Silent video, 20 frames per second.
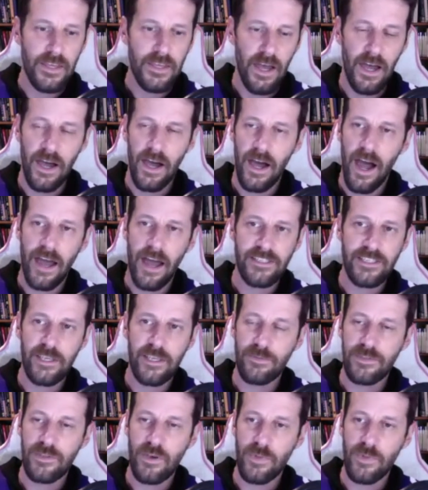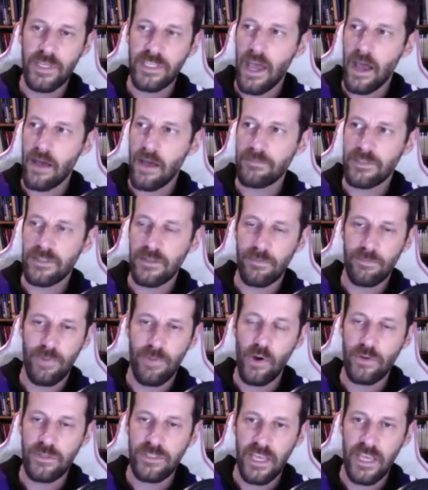uh, I see so many times
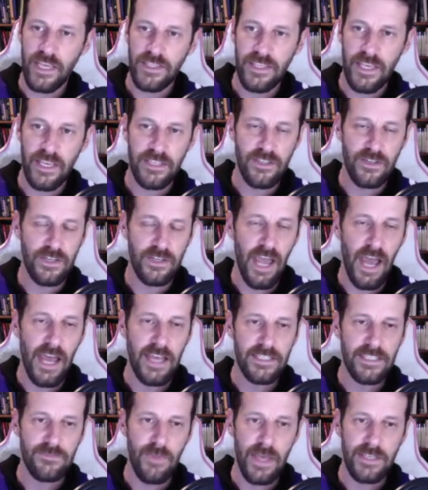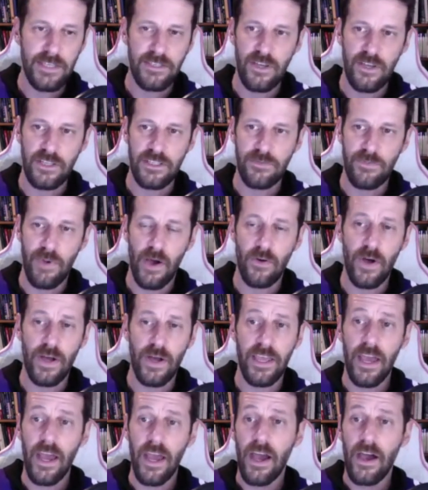posts like this or guys message us about
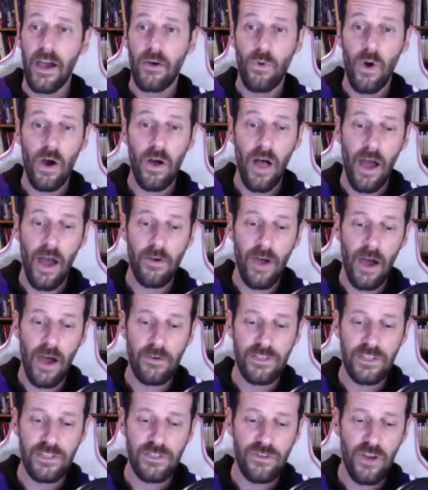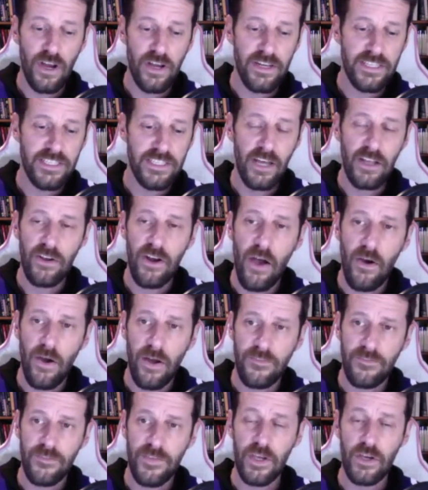like, well, I, I, was just trying to tell her how
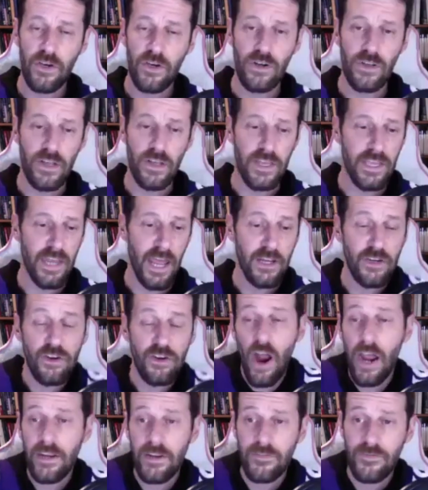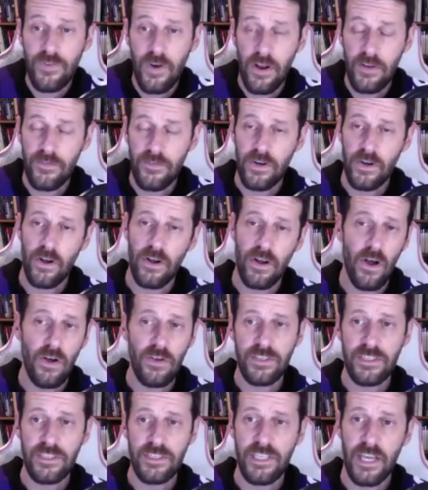I feel and I cried in front of her and all
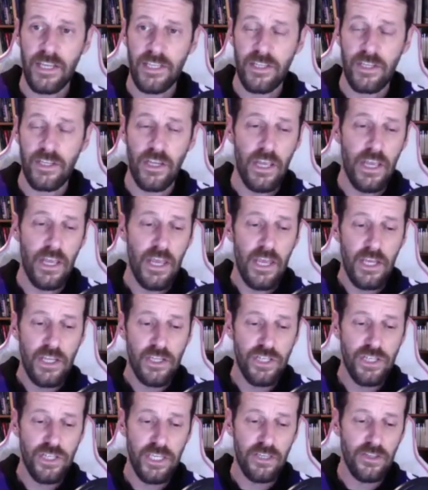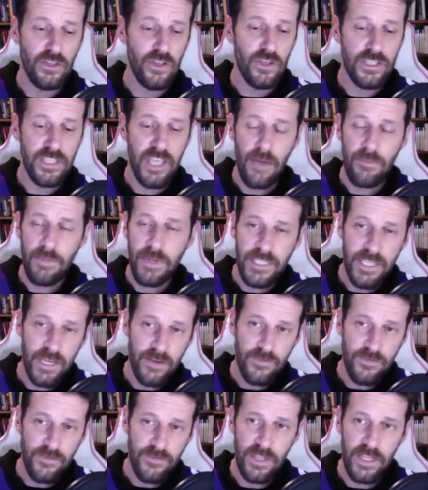of a sudden she looked at me
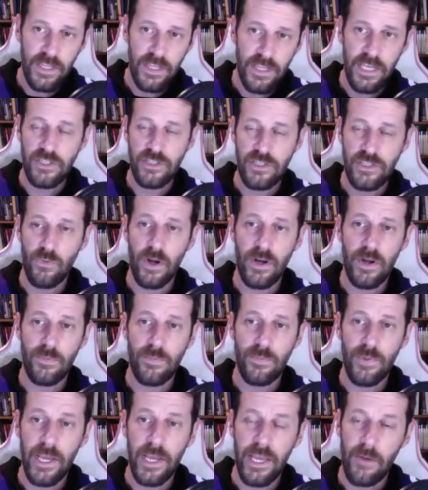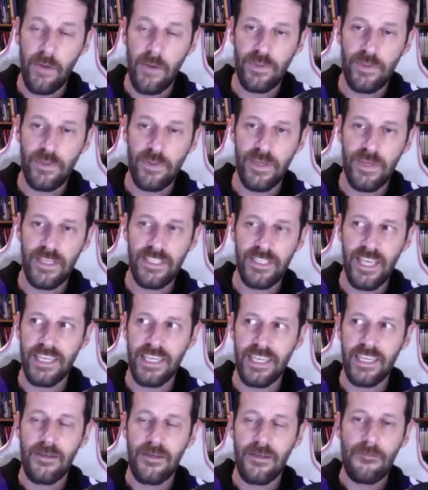differently. She wanted to break up with me. It's
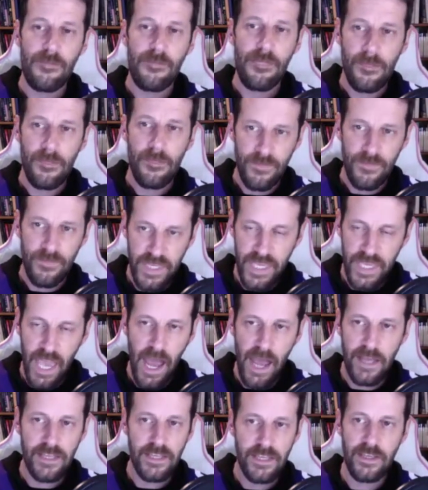like, yeah,